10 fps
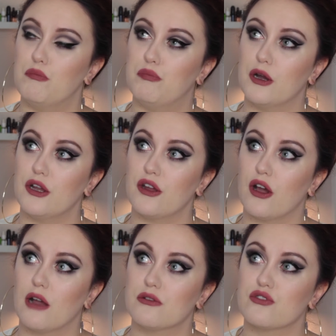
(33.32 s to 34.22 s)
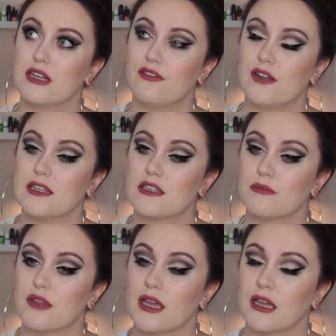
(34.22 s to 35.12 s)
But I was really feeling
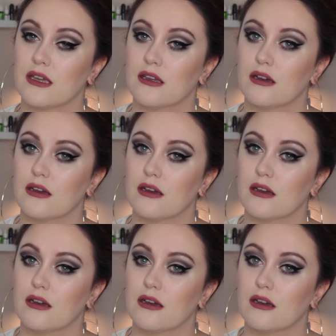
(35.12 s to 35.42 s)
something